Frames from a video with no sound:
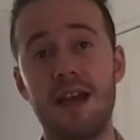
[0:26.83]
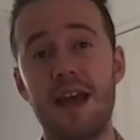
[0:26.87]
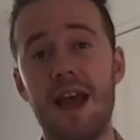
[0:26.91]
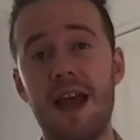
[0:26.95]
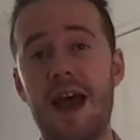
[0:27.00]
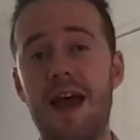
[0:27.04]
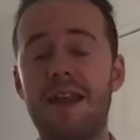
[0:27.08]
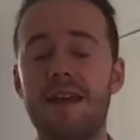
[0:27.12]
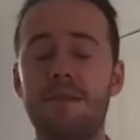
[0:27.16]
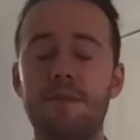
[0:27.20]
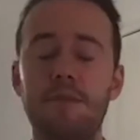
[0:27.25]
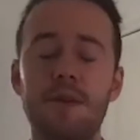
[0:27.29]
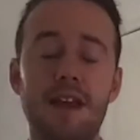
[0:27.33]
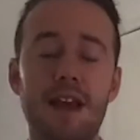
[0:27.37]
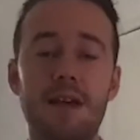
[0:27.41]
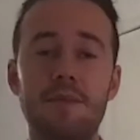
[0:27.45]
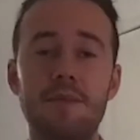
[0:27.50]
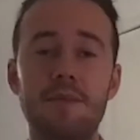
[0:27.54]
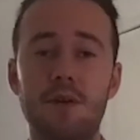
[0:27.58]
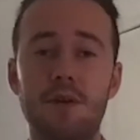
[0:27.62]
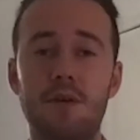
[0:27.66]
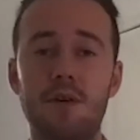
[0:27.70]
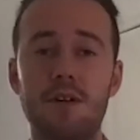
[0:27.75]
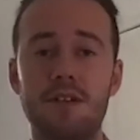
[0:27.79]
and can
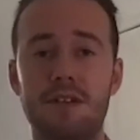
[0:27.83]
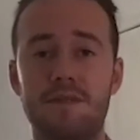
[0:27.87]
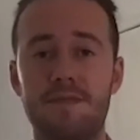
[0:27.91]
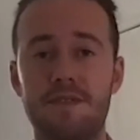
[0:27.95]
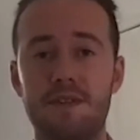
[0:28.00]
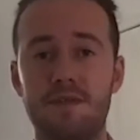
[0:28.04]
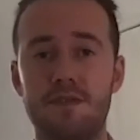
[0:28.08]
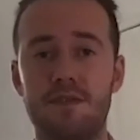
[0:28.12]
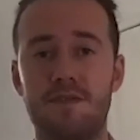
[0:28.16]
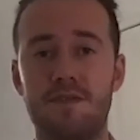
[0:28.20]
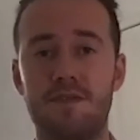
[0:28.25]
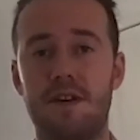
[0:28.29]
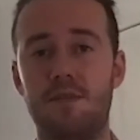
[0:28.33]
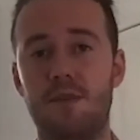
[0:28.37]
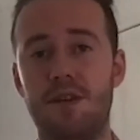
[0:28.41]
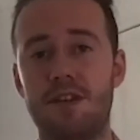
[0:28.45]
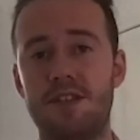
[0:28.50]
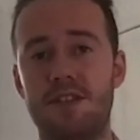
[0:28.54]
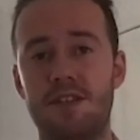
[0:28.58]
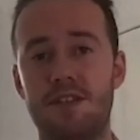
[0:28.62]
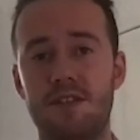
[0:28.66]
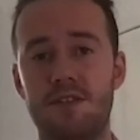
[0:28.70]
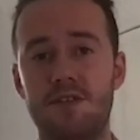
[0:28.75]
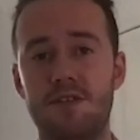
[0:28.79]
be quite difficult to find ways
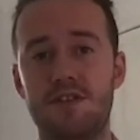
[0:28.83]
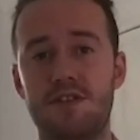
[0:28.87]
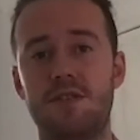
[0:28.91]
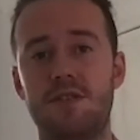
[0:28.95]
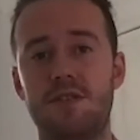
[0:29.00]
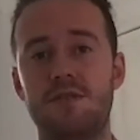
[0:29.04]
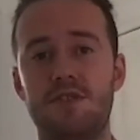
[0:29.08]
to do so